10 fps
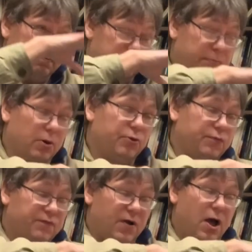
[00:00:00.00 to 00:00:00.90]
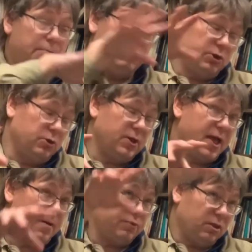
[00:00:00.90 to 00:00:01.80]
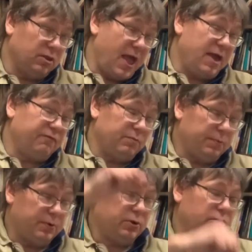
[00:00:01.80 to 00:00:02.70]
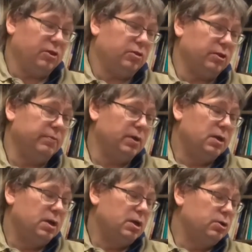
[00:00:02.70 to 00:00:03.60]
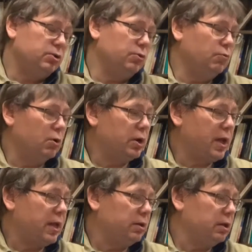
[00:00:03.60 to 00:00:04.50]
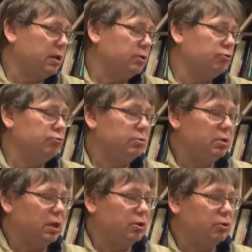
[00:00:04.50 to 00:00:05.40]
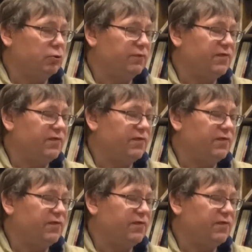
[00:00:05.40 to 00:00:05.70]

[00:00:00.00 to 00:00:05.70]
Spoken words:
both from the two campuses and from the Purdue system to work and to